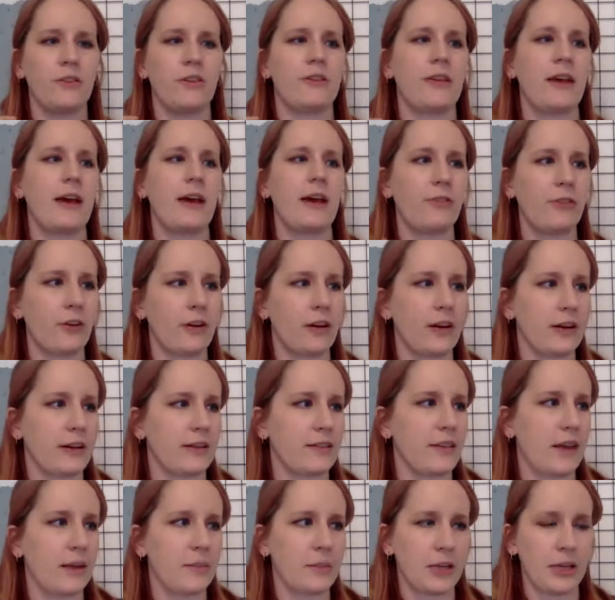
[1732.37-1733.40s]
effort and
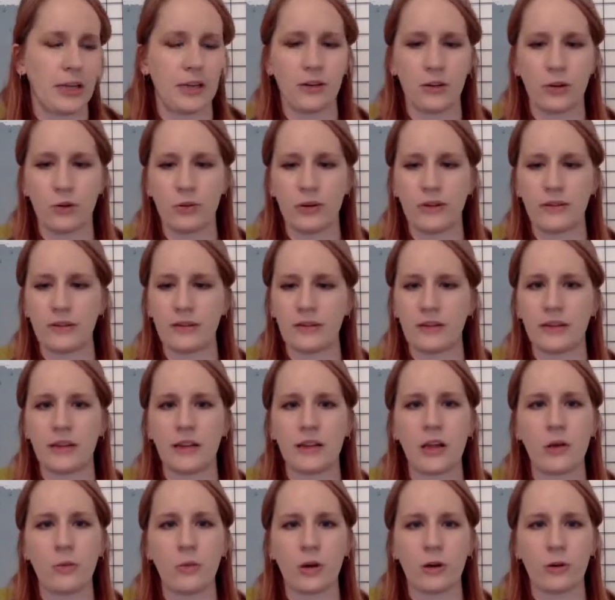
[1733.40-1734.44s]
excitement into quizzes, and then
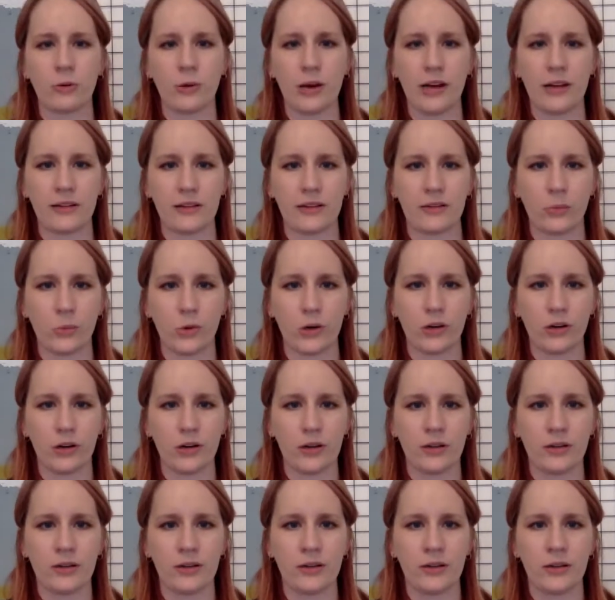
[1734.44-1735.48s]
they wonder why it doesn't work.
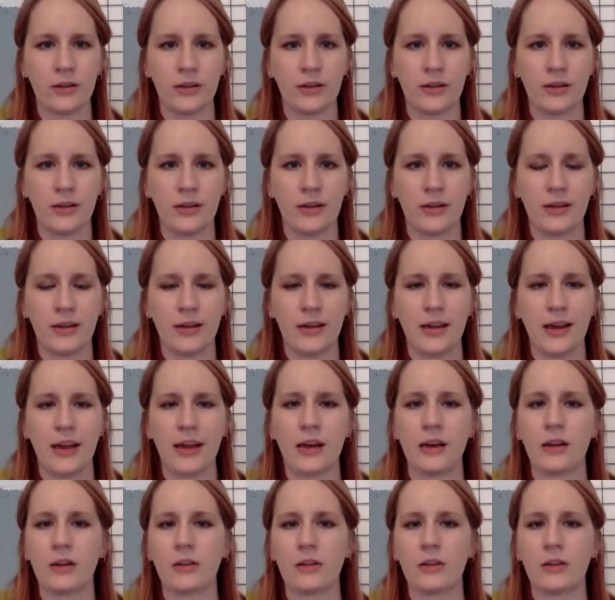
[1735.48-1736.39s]
And it